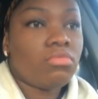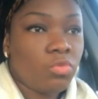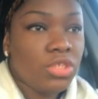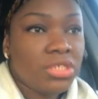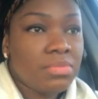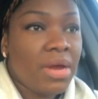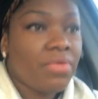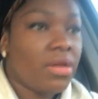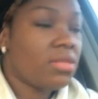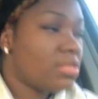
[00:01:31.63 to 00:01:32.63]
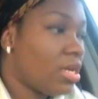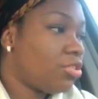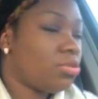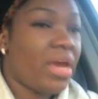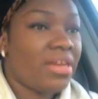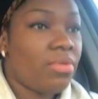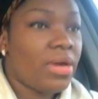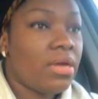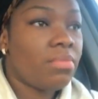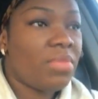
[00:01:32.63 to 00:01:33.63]
which is my regular schedule
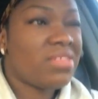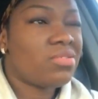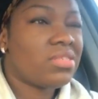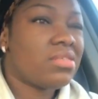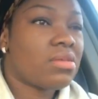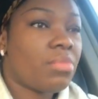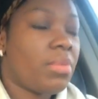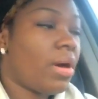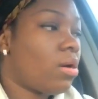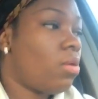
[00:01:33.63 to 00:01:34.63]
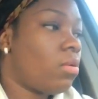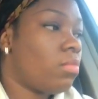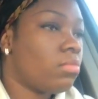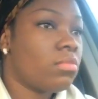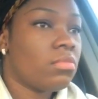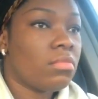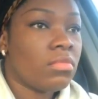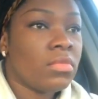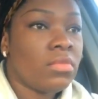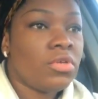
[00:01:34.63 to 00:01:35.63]
anyway. It makes no sense coming back home,
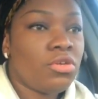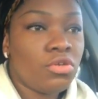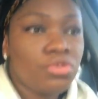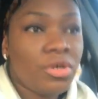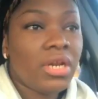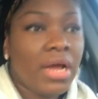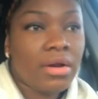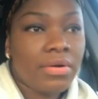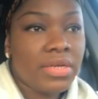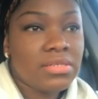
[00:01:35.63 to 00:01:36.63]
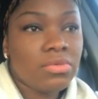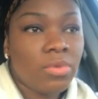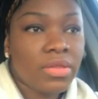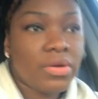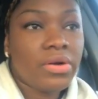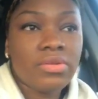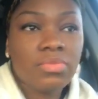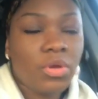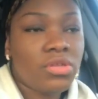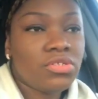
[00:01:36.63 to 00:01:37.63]
during that crazy weather. It's
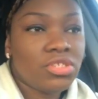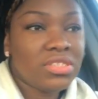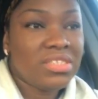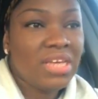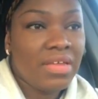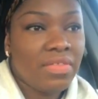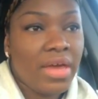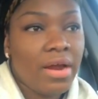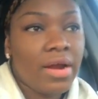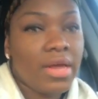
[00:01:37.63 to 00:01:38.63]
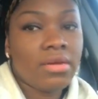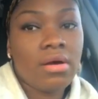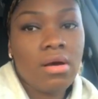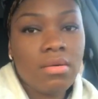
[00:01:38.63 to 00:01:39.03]
better to just stay there and